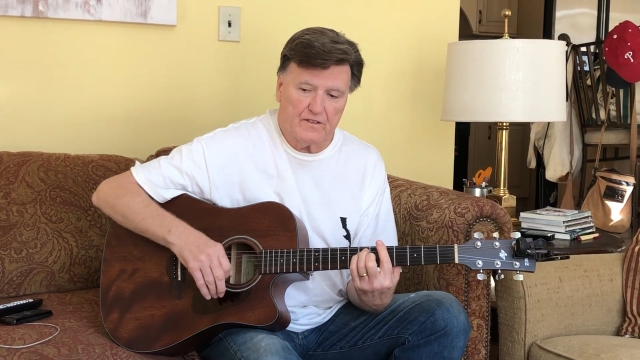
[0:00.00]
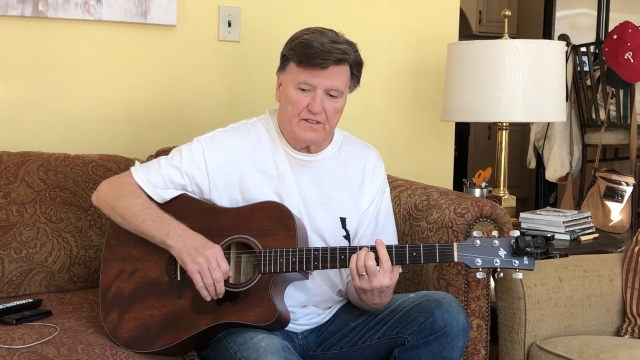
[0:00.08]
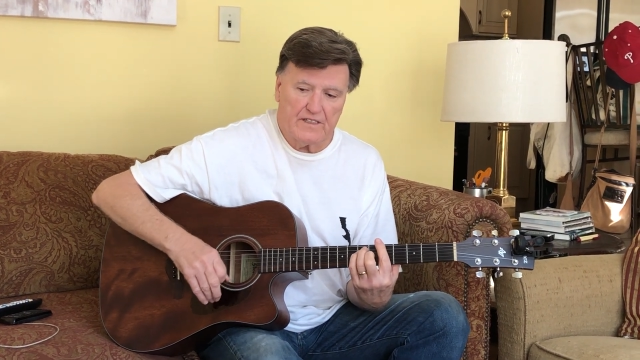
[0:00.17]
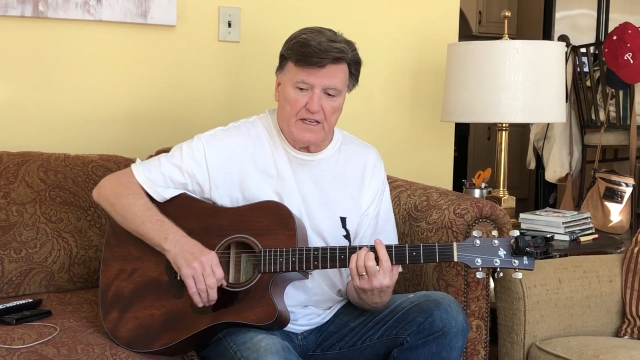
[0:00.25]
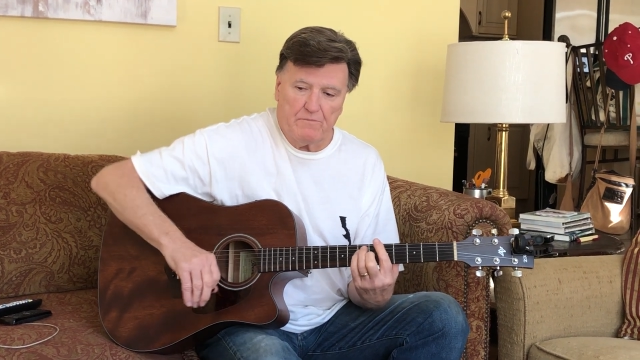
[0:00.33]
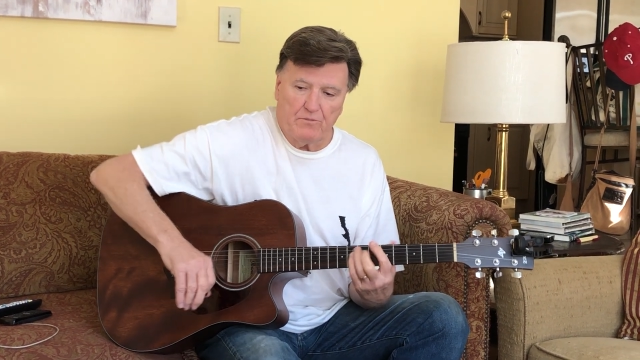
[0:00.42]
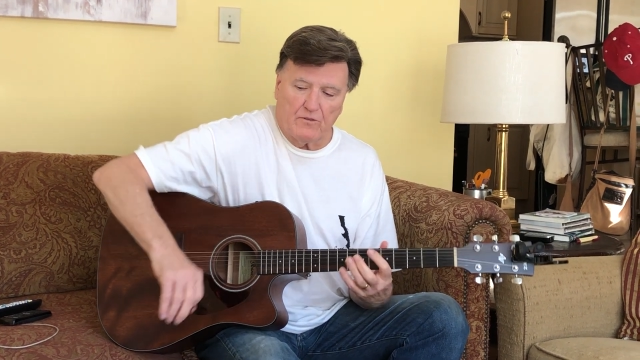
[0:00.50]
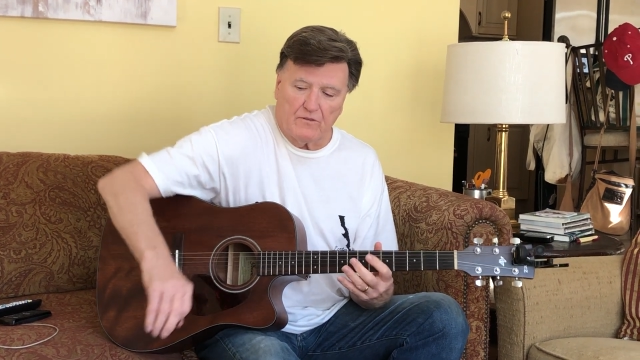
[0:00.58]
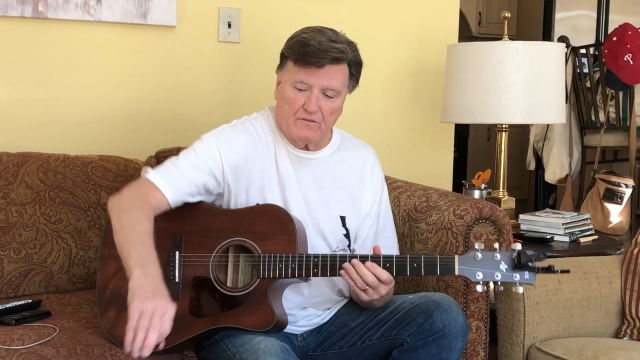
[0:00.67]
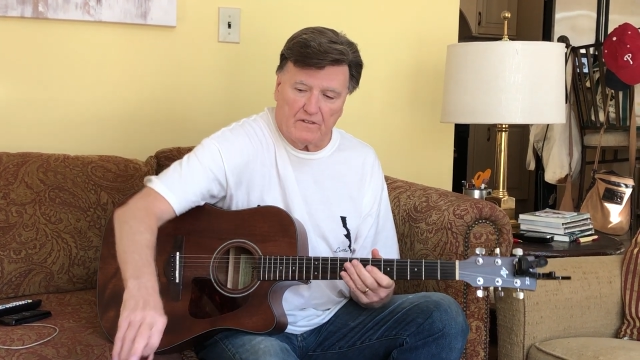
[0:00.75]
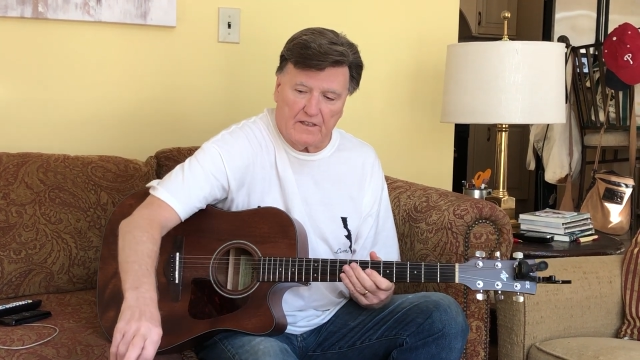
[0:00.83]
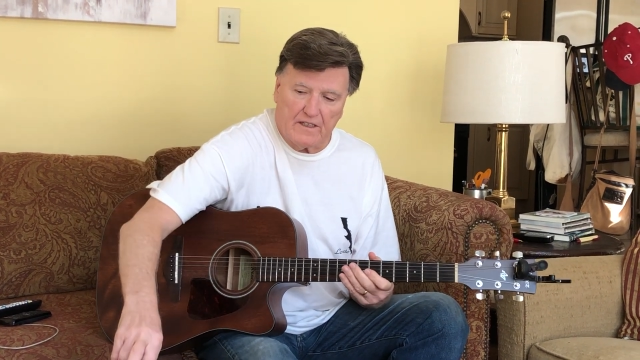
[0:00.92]

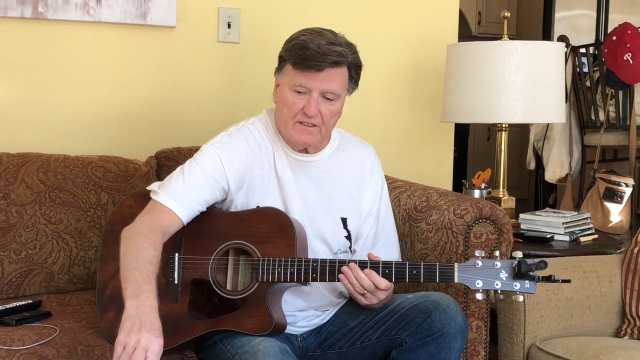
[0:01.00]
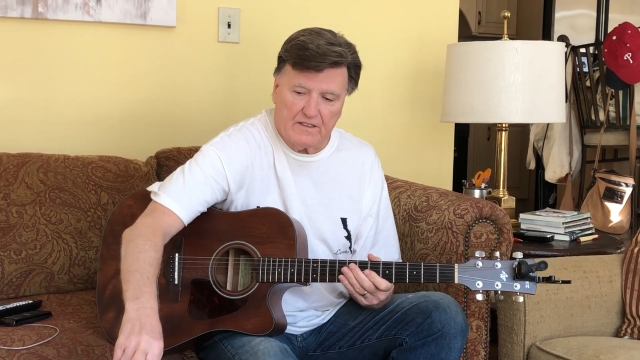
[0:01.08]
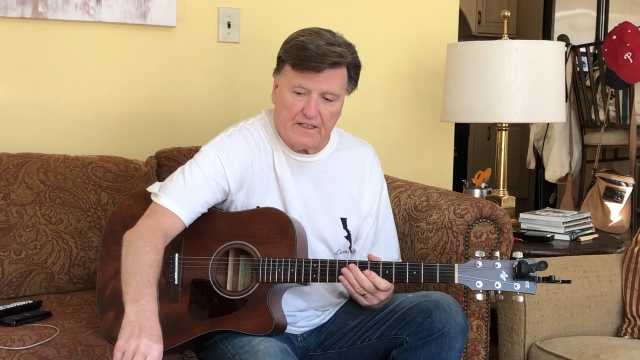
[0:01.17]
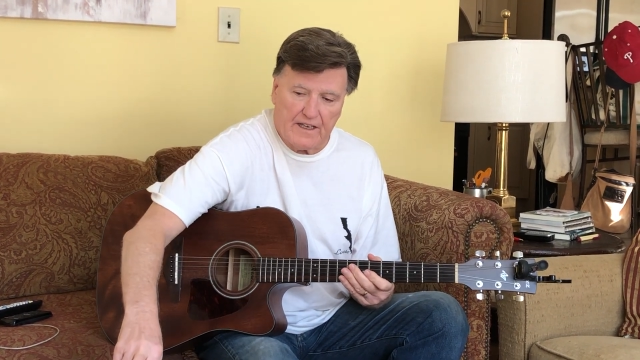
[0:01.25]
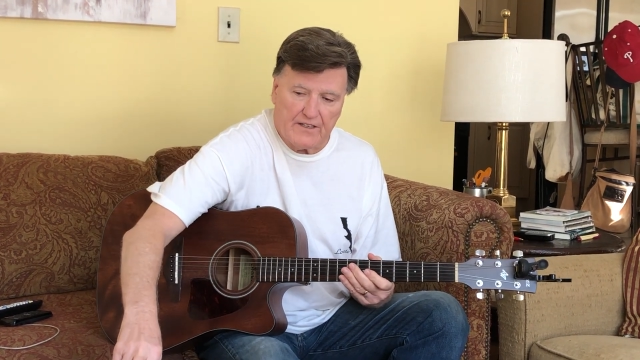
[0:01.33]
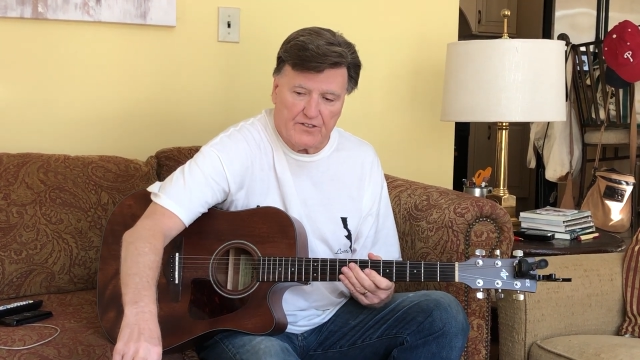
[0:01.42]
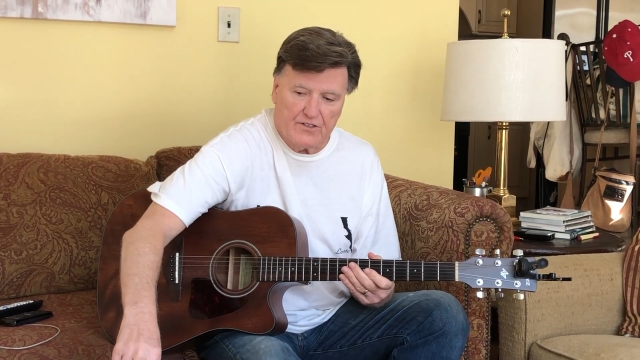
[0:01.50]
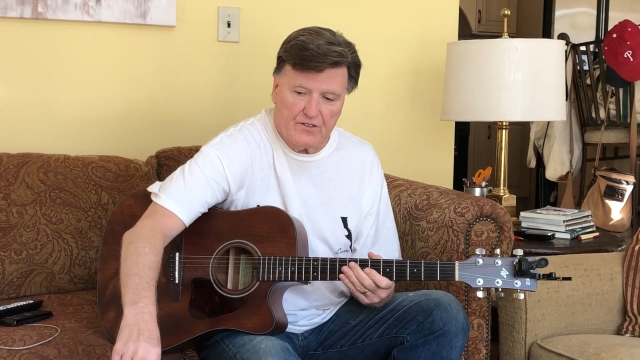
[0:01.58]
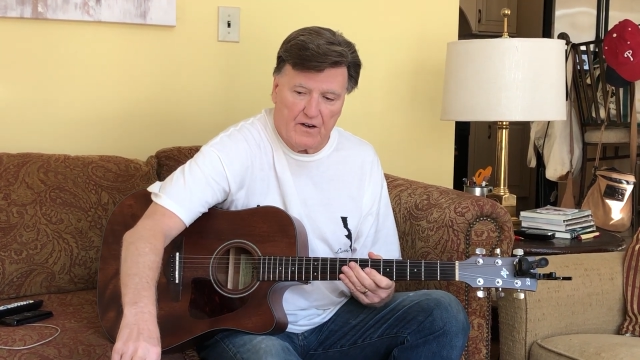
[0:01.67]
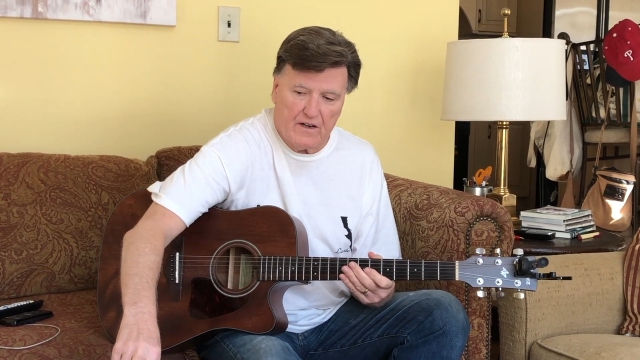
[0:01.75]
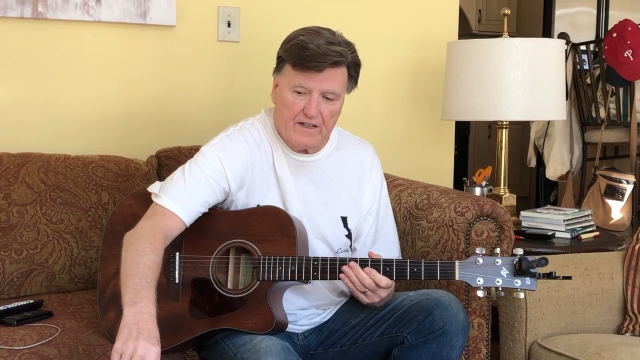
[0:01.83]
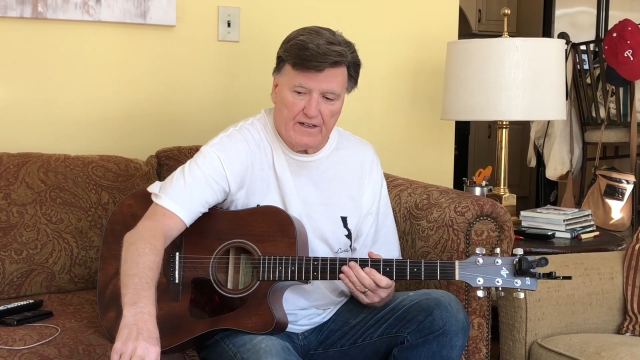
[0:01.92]
sample licks to get you
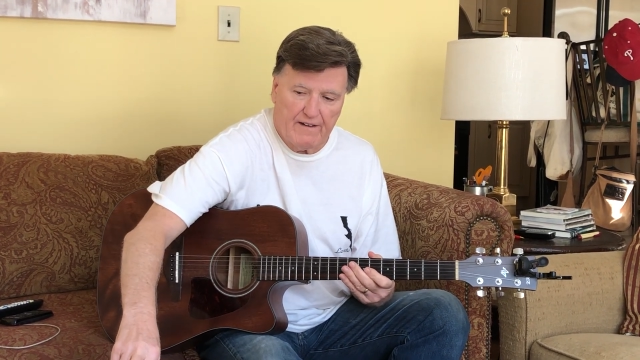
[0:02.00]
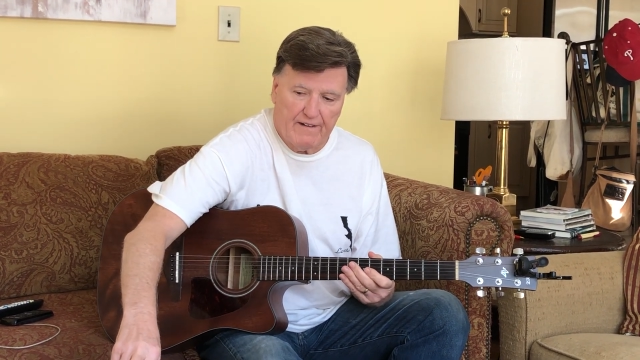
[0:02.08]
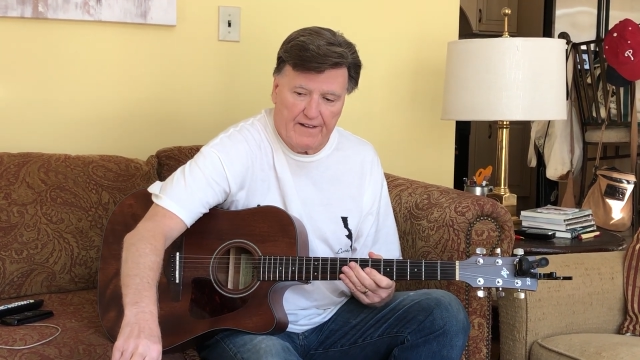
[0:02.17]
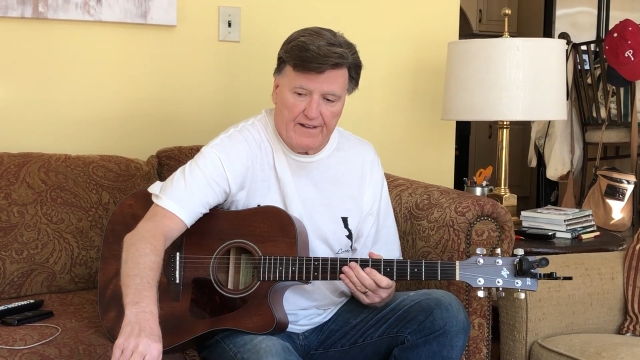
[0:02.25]
started.